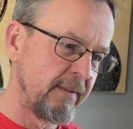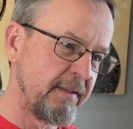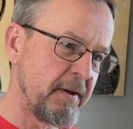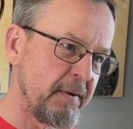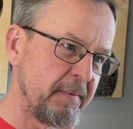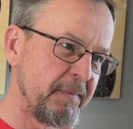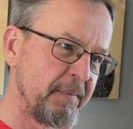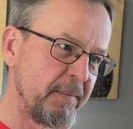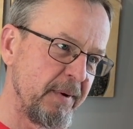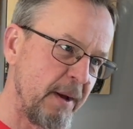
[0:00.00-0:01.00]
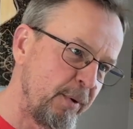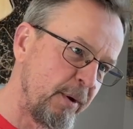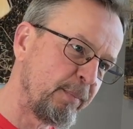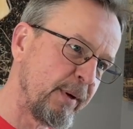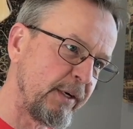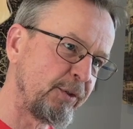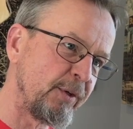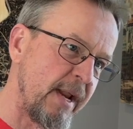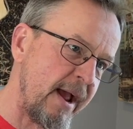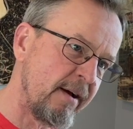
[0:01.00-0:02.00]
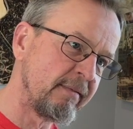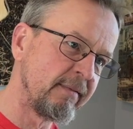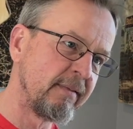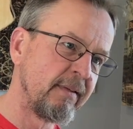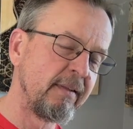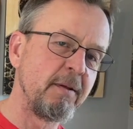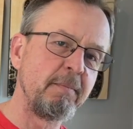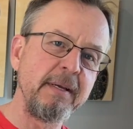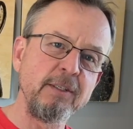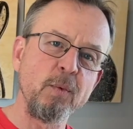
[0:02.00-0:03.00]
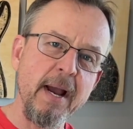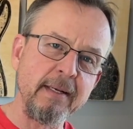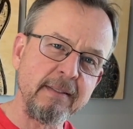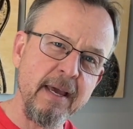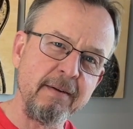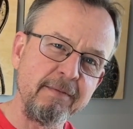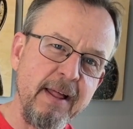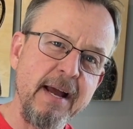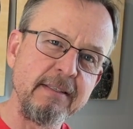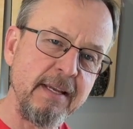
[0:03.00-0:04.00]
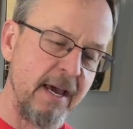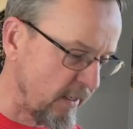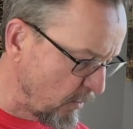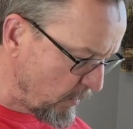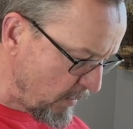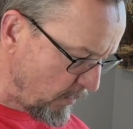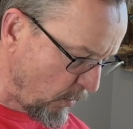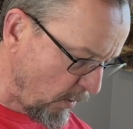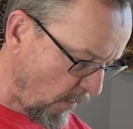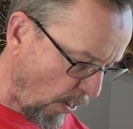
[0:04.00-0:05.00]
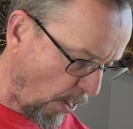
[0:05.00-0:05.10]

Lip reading: when I put pressure down, the beeswax kind of flattens out a little bit more.